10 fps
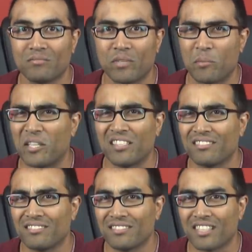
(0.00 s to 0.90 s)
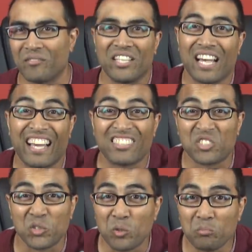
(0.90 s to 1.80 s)
Maybe. I mean, I
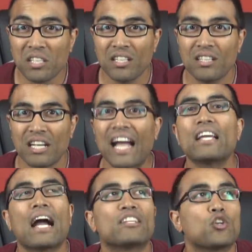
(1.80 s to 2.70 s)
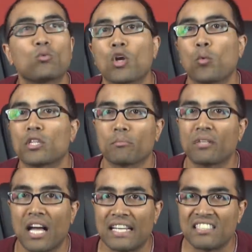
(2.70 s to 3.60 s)
assume. I don't know what the
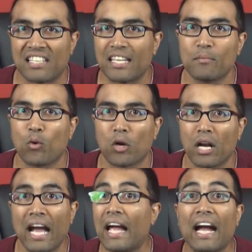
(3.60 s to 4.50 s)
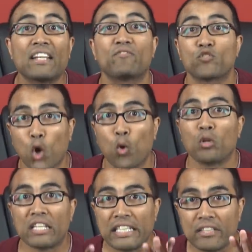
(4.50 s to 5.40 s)
plot is anymore. I
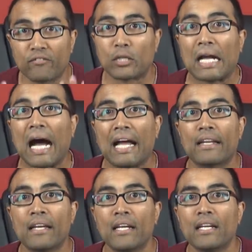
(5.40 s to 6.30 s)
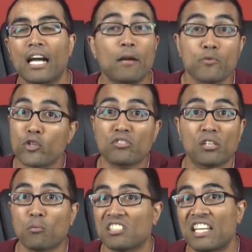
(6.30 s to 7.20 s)
totally forgot. I'm sure
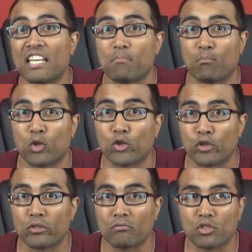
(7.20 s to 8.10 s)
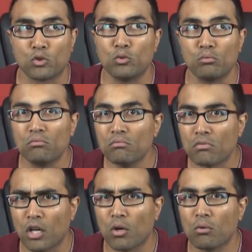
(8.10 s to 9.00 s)
someone's getting murdered soon,
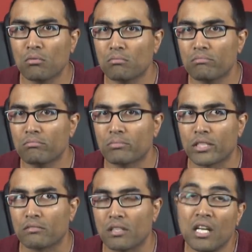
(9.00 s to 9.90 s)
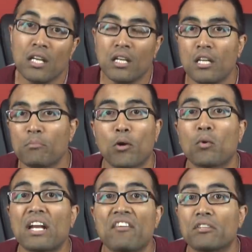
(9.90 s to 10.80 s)
though, but
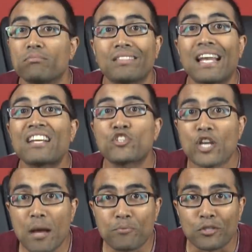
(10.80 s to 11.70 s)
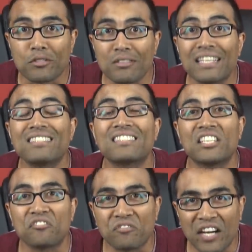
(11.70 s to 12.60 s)
whatever. The next chapter is
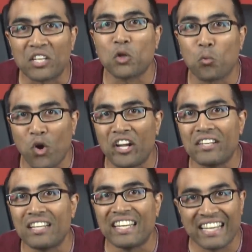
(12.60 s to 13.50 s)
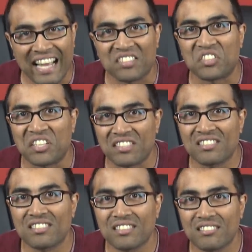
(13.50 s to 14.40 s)
the final one in
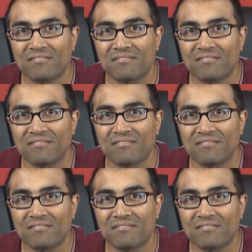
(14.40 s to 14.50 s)
Exodus.